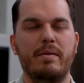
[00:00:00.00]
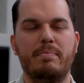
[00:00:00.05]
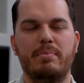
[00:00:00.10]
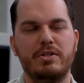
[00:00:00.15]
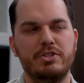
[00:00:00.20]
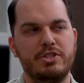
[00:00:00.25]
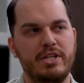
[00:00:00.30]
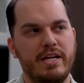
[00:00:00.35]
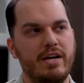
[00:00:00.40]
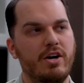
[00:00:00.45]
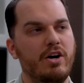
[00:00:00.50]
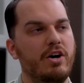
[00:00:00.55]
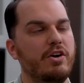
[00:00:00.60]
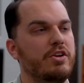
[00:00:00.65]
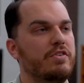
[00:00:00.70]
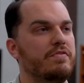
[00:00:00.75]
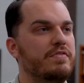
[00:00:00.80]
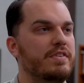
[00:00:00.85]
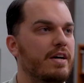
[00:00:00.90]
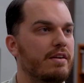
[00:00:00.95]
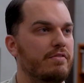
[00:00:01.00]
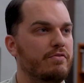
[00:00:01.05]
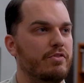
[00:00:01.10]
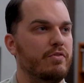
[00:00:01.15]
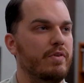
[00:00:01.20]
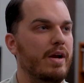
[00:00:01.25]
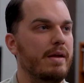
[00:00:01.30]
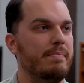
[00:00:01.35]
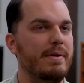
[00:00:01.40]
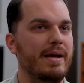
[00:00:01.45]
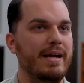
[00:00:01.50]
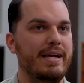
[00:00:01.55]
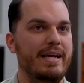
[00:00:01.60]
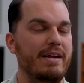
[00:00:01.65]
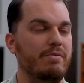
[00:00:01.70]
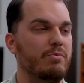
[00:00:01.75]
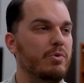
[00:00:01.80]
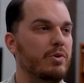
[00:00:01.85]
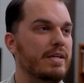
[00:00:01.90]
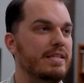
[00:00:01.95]
appreciate all you've done for Ray-Pec
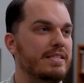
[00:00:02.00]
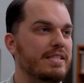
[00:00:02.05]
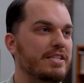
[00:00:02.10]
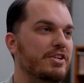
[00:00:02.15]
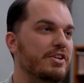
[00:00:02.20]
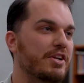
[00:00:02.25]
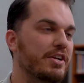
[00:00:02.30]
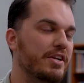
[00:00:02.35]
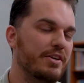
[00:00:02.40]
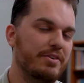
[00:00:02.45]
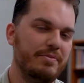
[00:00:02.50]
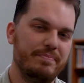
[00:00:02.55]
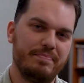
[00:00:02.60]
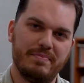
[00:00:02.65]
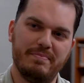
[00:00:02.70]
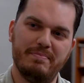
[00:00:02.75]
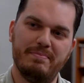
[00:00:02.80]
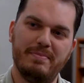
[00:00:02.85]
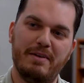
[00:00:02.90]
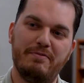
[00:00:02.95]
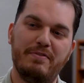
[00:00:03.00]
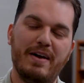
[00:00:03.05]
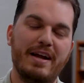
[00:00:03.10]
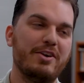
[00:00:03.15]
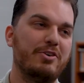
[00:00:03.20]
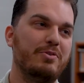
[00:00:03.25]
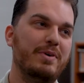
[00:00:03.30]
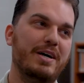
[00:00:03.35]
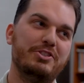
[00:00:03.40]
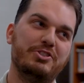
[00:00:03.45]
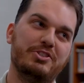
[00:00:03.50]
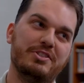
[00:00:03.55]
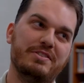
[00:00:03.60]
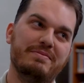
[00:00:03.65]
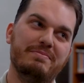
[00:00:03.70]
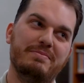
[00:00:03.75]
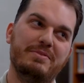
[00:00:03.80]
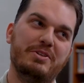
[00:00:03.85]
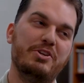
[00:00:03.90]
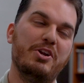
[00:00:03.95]
and will continue to do. My final
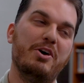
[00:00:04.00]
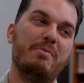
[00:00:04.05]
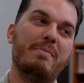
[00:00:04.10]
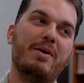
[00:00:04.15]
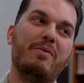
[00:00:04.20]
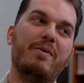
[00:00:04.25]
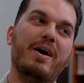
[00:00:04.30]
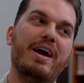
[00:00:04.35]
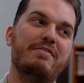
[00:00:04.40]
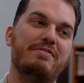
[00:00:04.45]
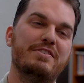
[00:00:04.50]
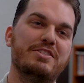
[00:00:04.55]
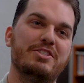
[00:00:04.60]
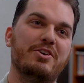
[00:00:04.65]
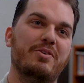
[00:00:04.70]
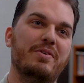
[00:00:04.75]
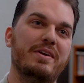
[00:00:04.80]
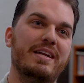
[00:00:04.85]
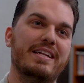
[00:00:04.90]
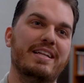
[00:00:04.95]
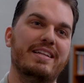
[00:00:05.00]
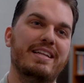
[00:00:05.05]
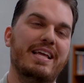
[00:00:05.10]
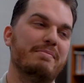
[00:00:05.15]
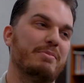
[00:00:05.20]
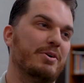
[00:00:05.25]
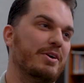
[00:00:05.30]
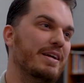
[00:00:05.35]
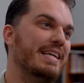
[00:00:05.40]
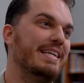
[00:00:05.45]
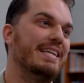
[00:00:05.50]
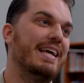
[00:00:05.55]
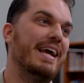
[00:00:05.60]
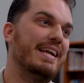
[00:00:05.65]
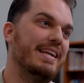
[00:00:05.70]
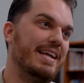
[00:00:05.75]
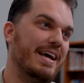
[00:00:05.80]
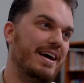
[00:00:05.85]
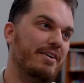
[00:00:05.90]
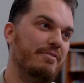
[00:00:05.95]
question, my wife is going into labor any
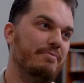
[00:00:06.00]
day now.